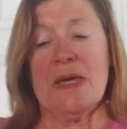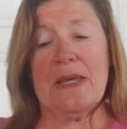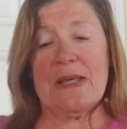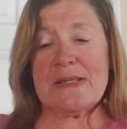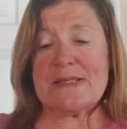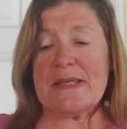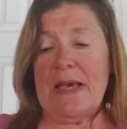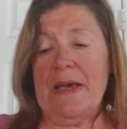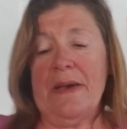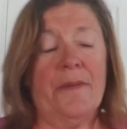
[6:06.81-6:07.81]
It's,
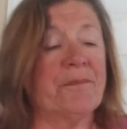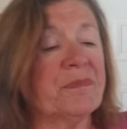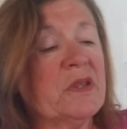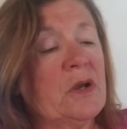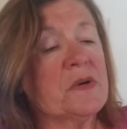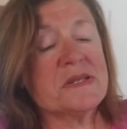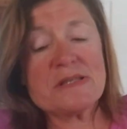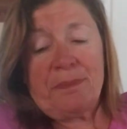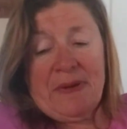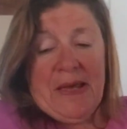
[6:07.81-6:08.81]
um, you know, it's
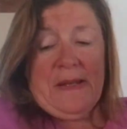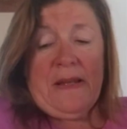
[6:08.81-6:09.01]
a blend